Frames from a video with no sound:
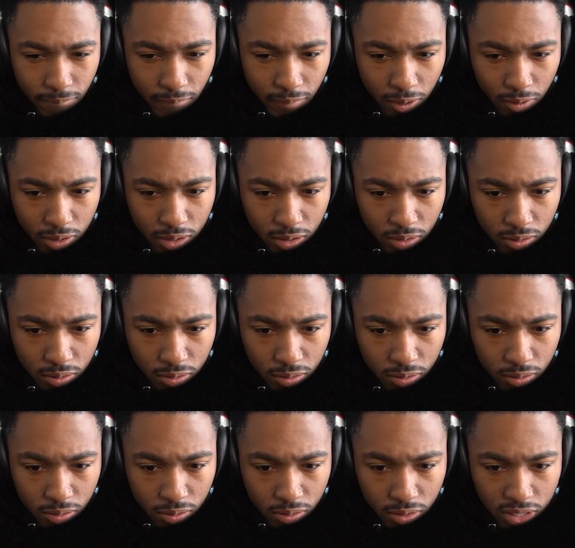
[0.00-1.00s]
There we go.
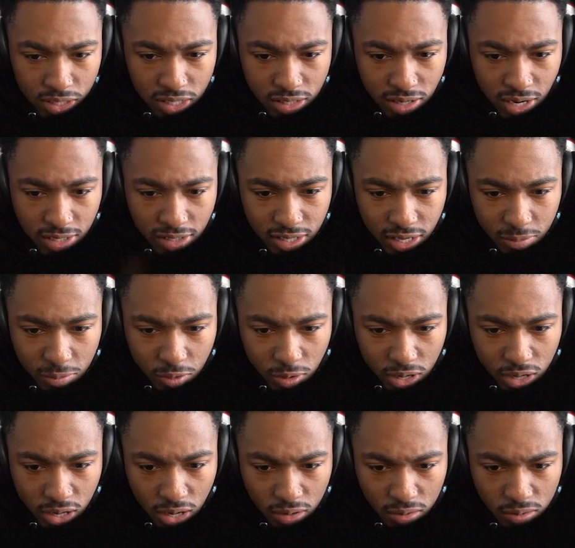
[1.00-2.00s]
Is he trying to tell me where
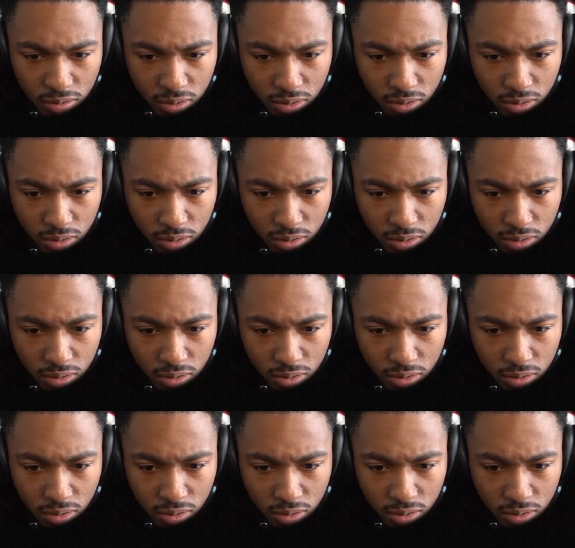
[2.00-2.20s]
to go?